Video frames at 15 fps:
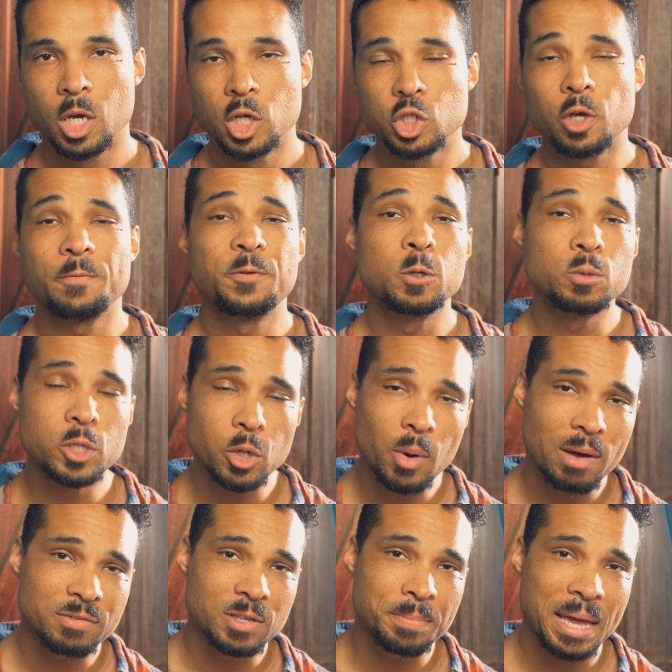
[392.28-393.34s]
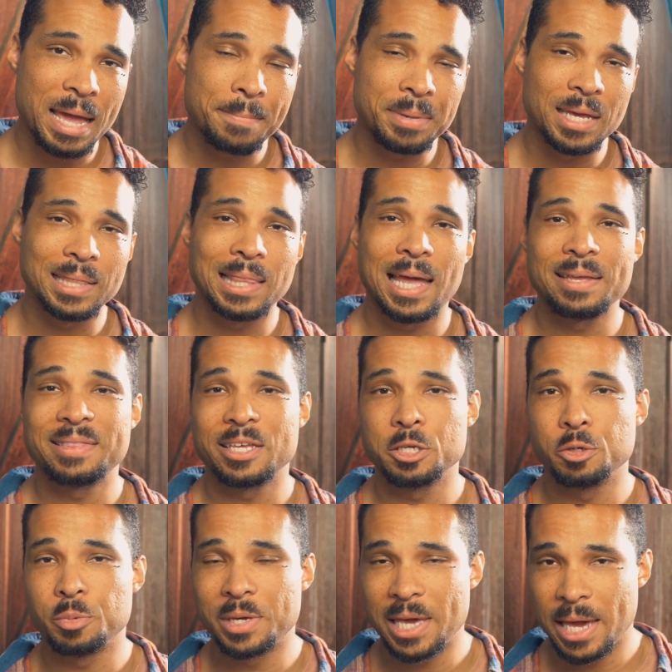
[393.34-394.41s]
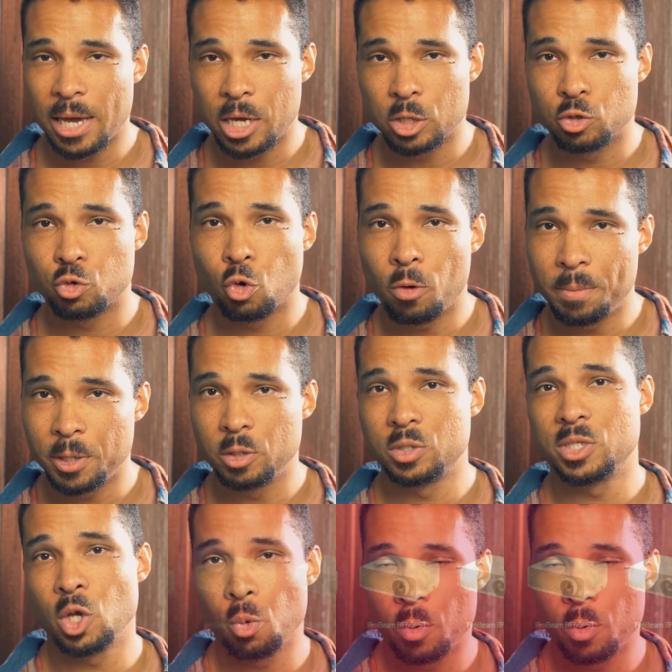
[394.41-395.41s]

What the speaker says: So if you do have some ambient light that you can't control but you still